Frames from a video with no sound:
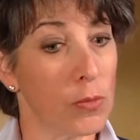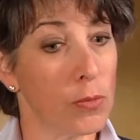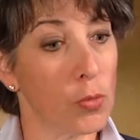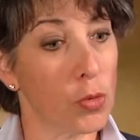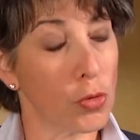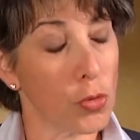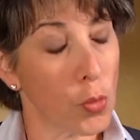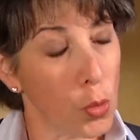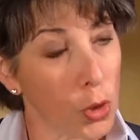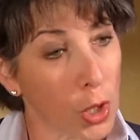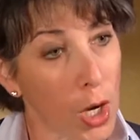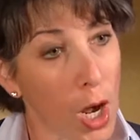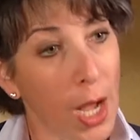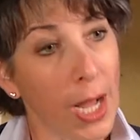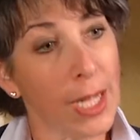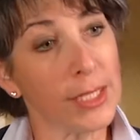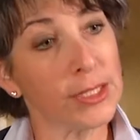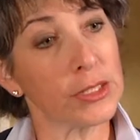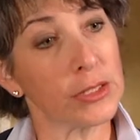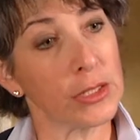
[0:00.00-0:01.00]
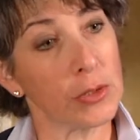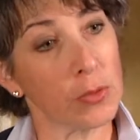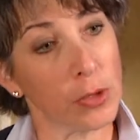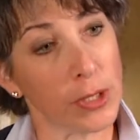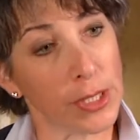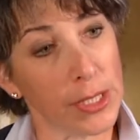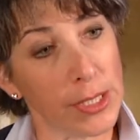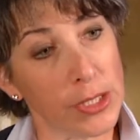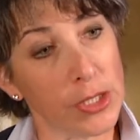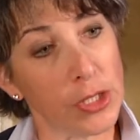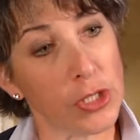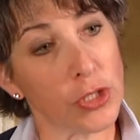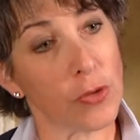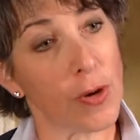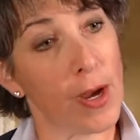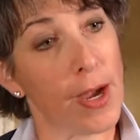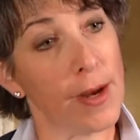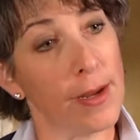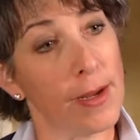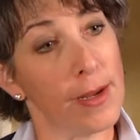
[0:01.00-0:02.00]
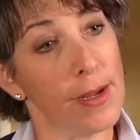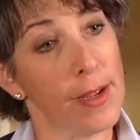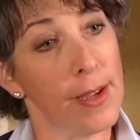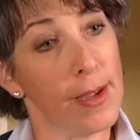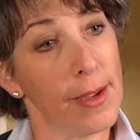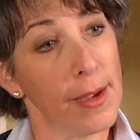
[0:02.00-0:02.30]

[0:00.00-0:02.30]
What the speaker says: We're constantly working to try to